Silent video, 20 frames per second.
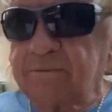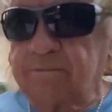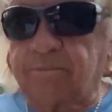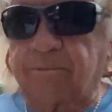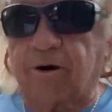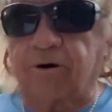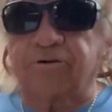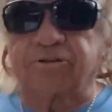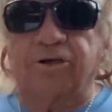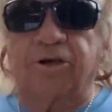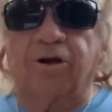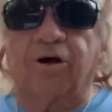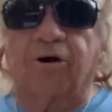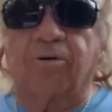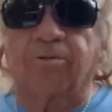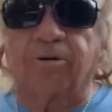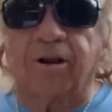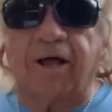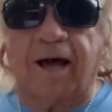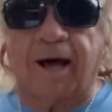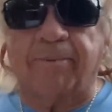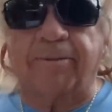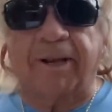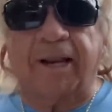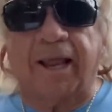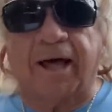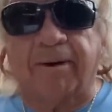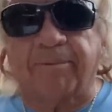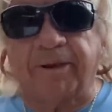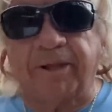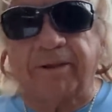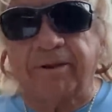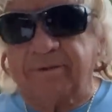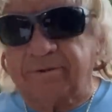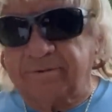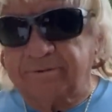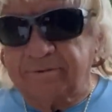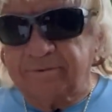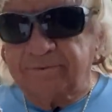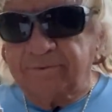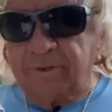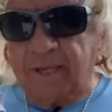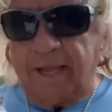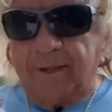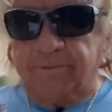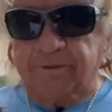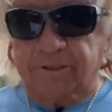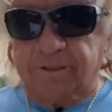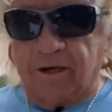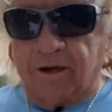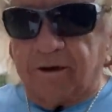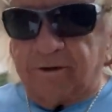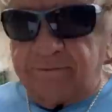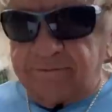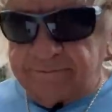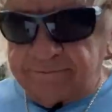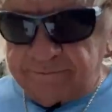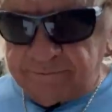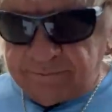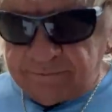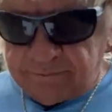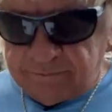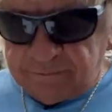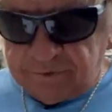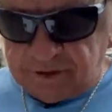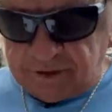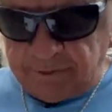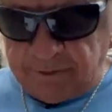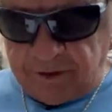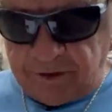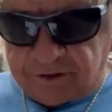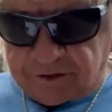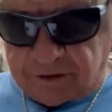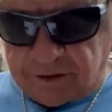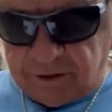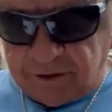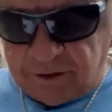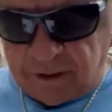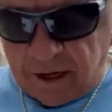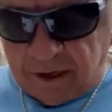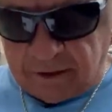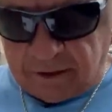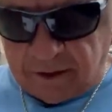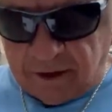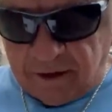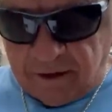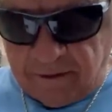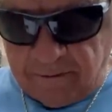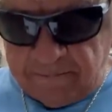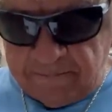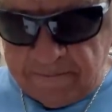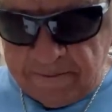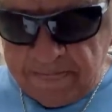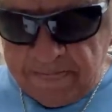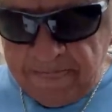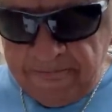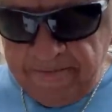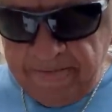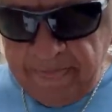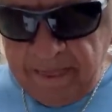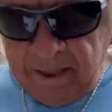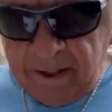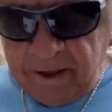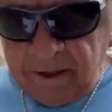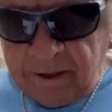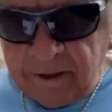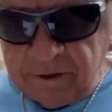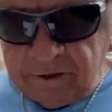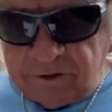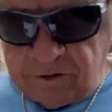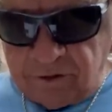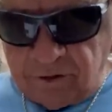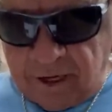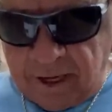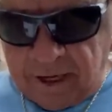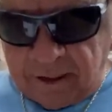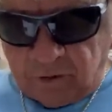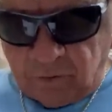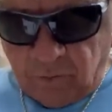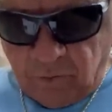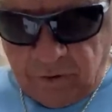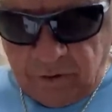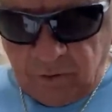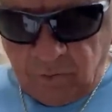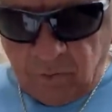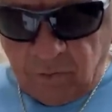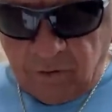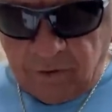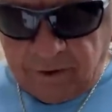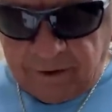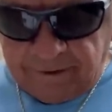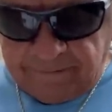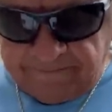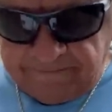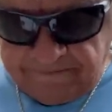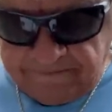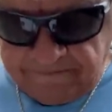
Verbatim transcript: Barnes & Noble, Hobby Lobby, Amazon, JimmyHouston.com. July 21,